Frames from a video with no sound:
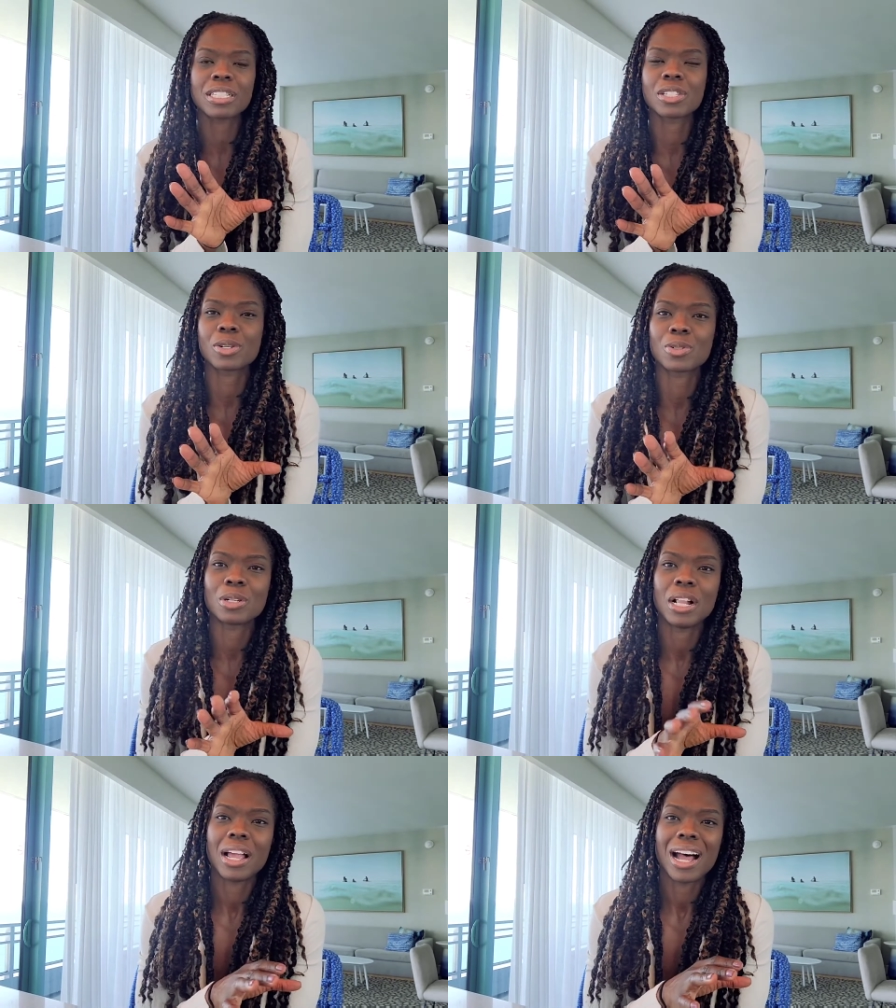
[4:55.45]

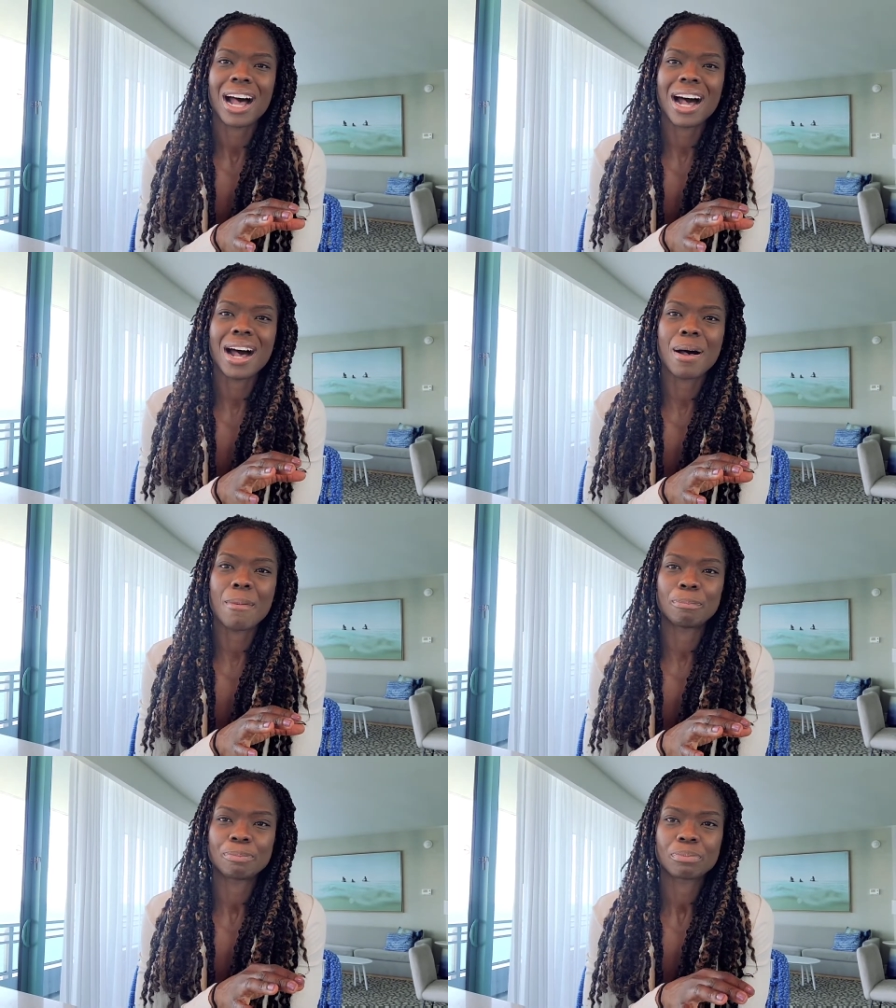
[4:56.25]
So,
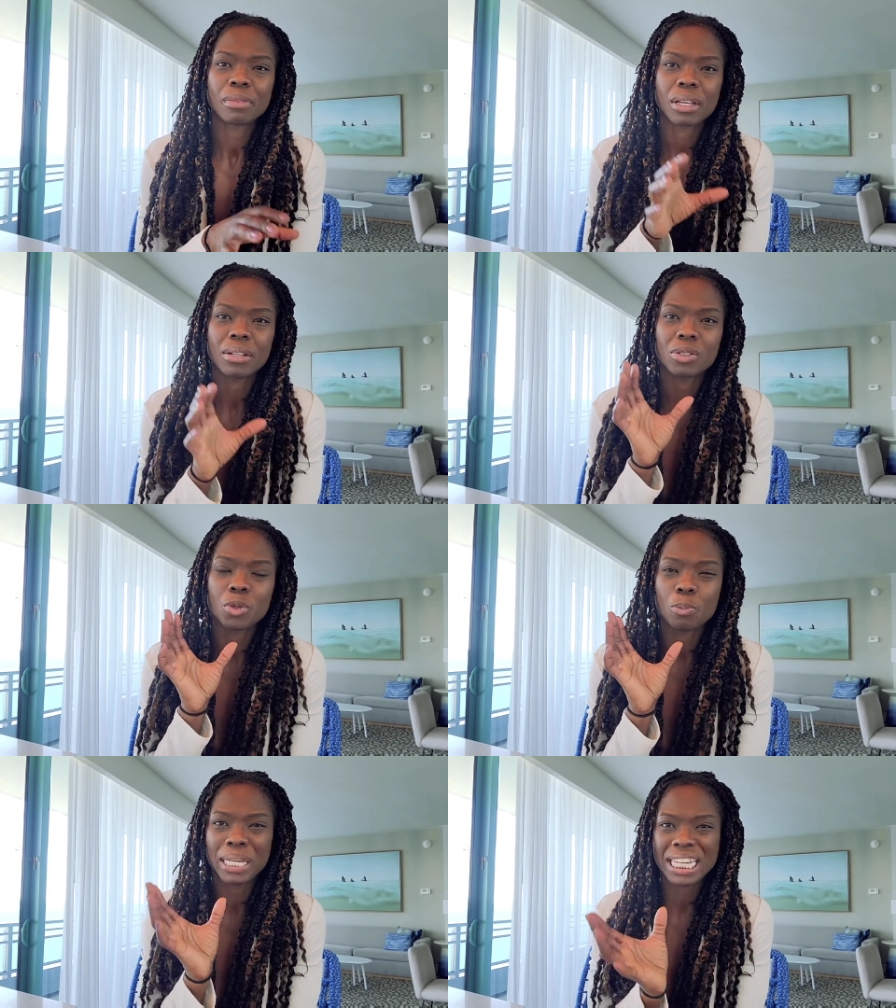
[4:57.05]
um,
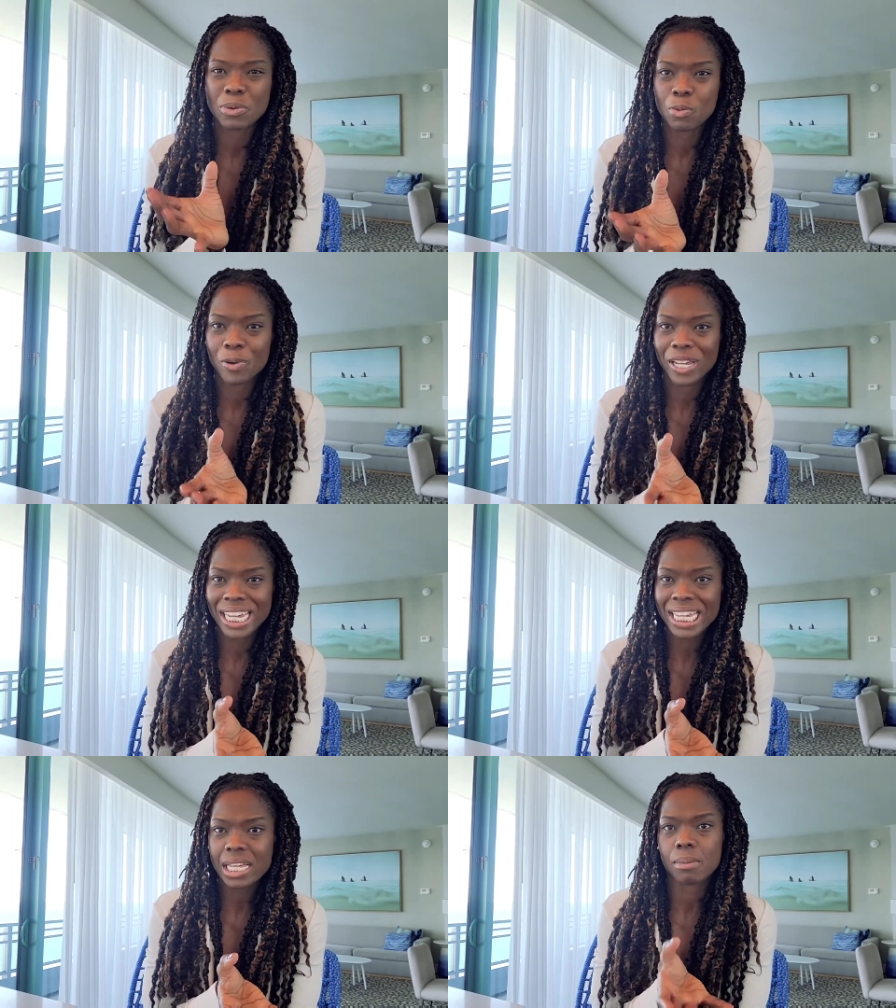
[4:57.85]
so peak
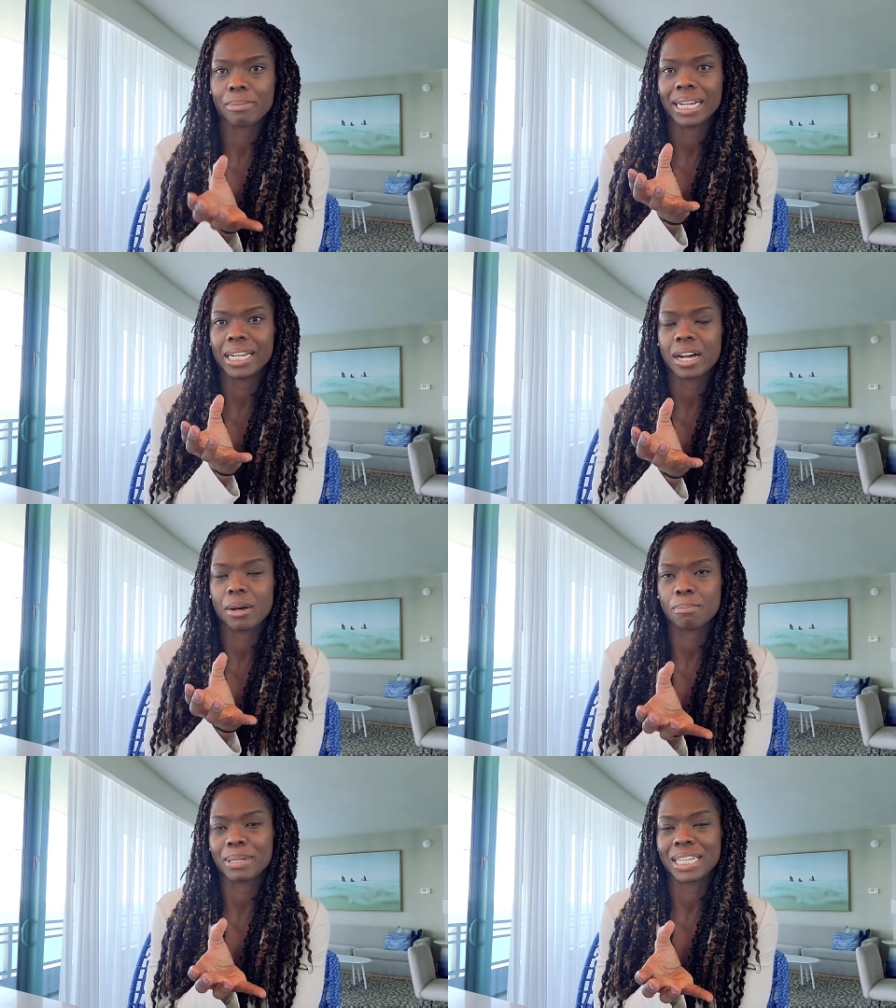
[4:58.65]
week may
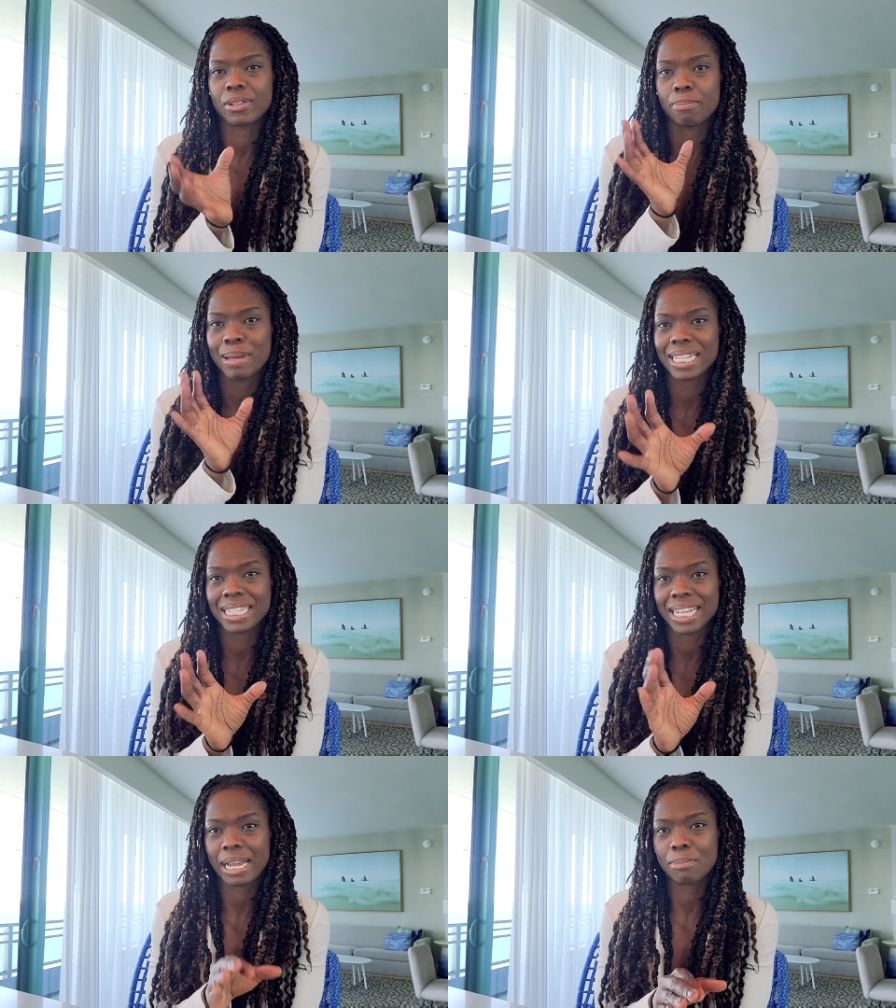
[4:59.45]
not be the
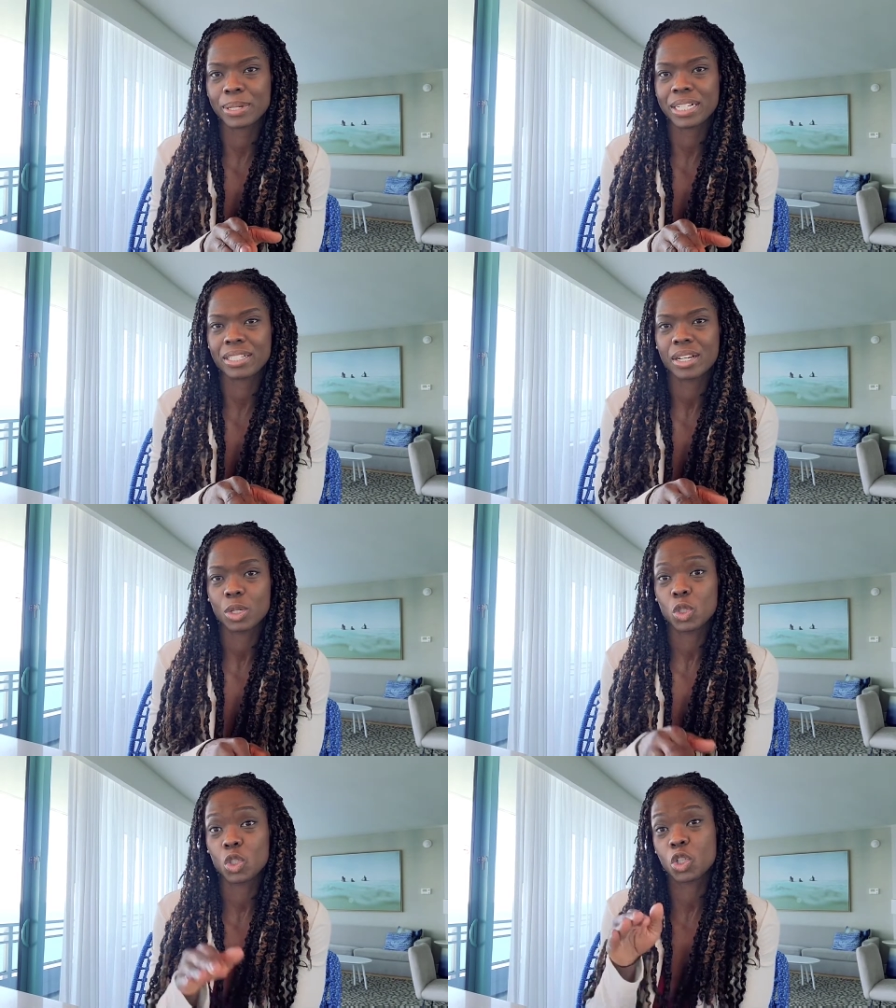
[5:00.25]
best time, but
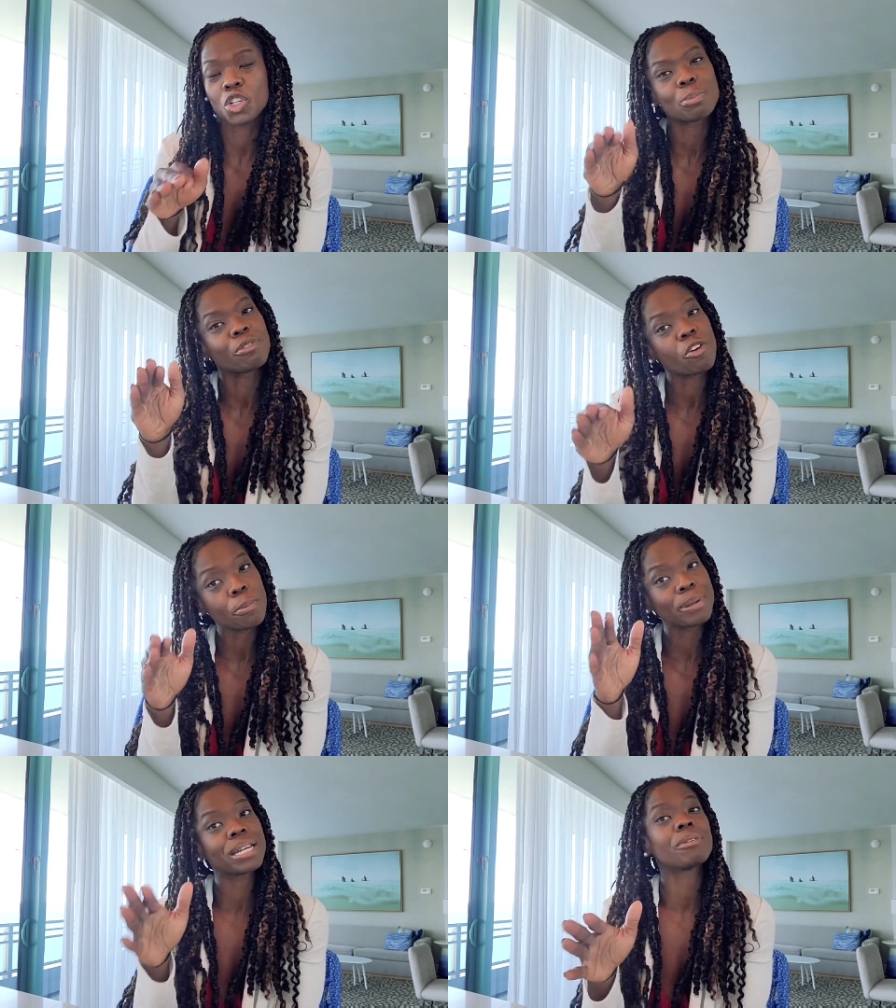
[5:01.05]
just before
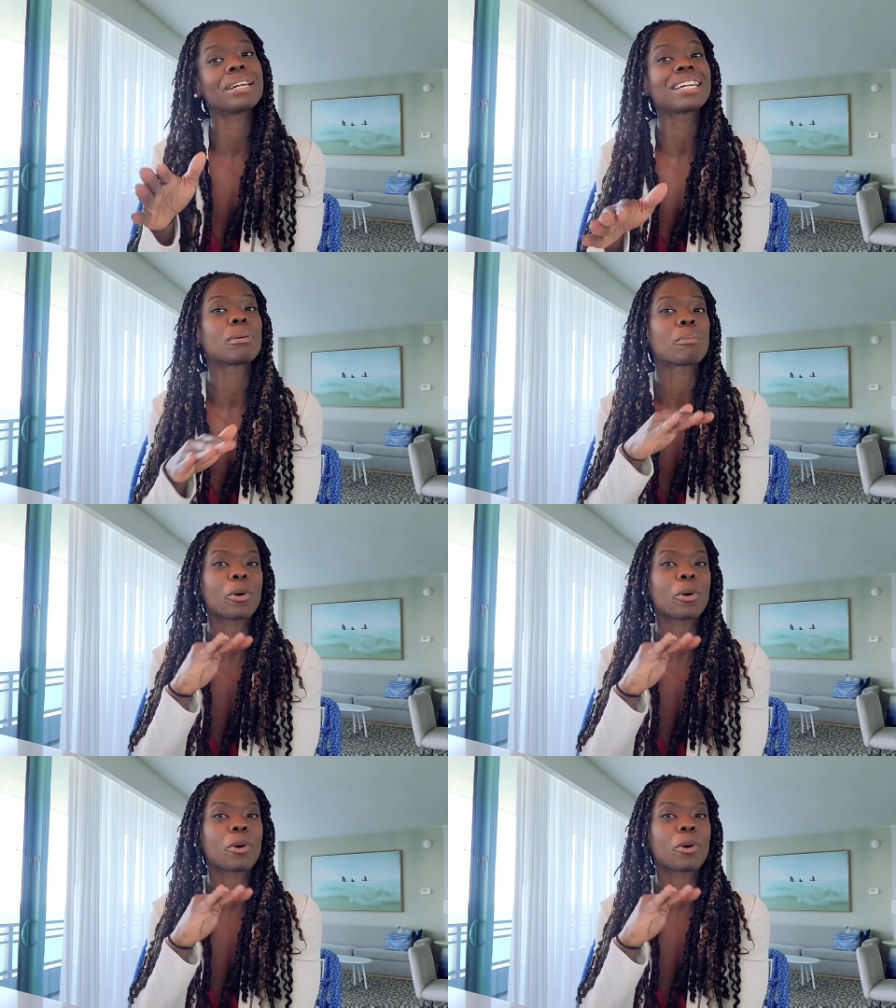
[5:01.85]
peak week,